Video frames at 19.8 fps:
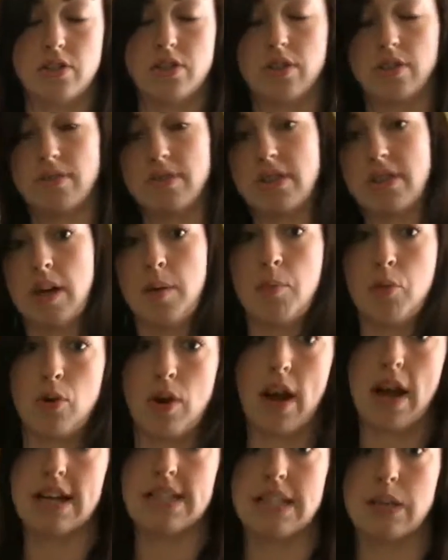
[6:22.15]
of
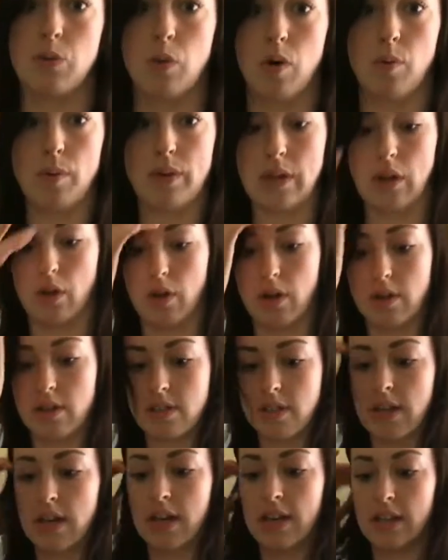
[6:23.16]
summarizing what we
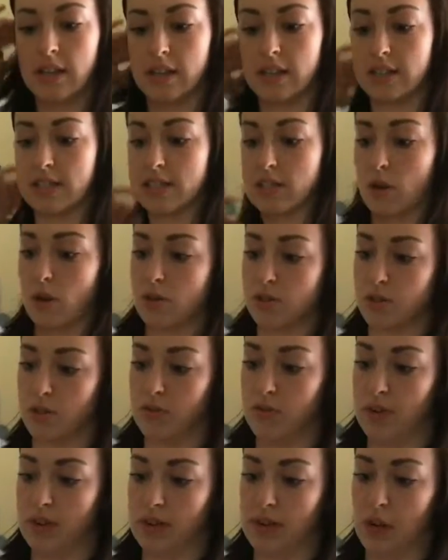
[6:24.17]
learned. This is
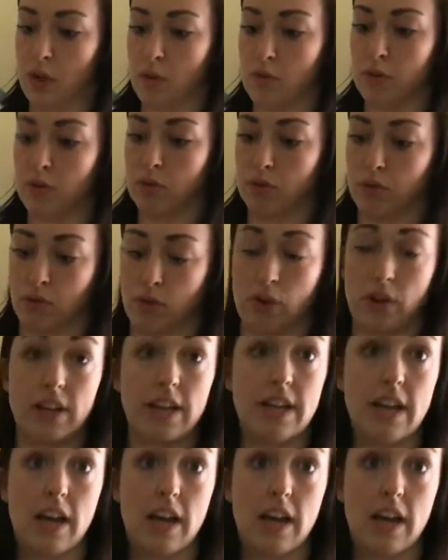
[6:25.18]
also very helpful for